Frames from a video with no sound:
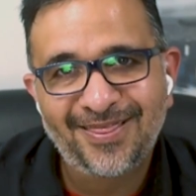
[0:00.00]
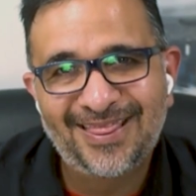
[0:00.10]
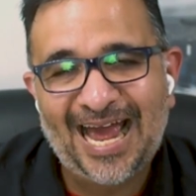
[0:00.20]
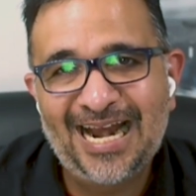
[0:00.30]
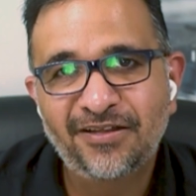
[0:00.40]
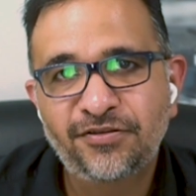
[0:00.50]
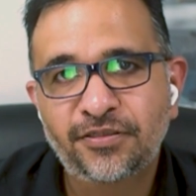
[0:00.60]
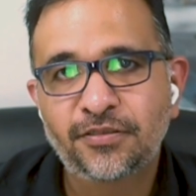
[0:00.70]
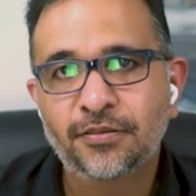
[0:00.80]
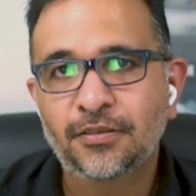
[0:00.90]
that
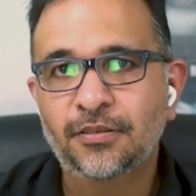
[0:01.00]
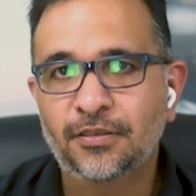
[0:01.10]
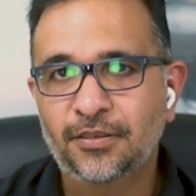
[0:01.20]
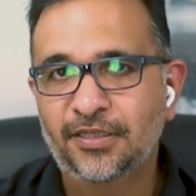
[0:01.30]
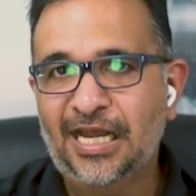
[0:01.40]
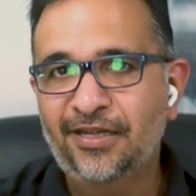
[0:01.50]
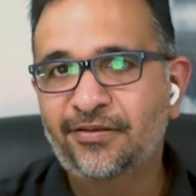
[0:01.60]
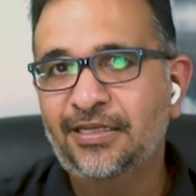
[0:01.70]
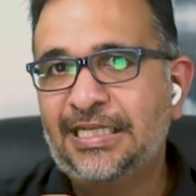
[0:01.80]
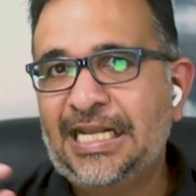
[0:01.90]
has
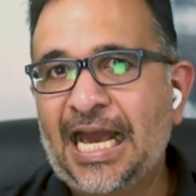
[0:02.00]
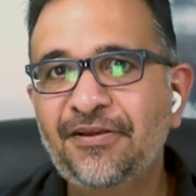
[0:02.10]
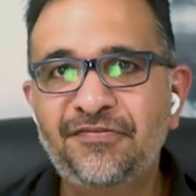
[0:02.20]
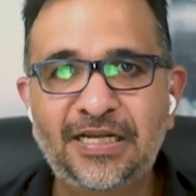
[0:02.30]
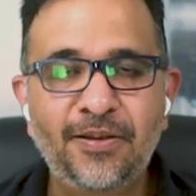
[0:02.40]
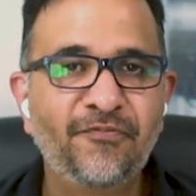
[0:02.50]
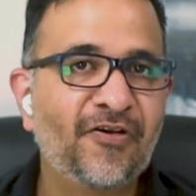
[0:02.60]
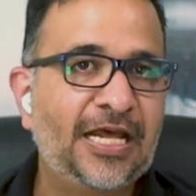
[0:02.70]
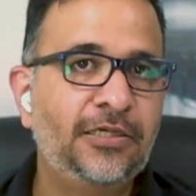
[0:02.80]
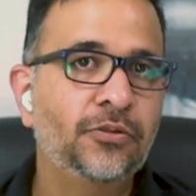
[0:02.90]
a lifetime
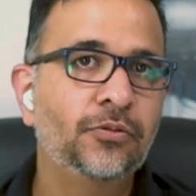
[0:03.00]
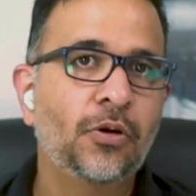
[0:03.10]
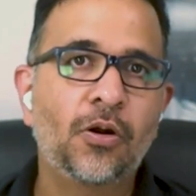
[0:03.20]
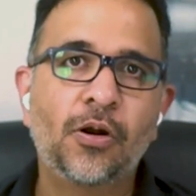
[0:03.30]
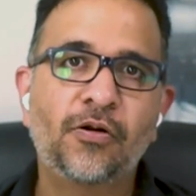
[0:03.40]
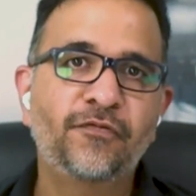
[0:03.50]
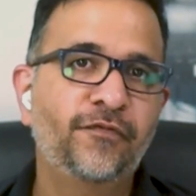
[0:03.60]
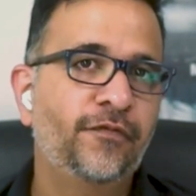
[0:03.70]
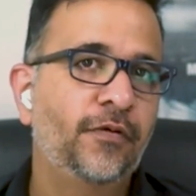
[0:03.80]
value of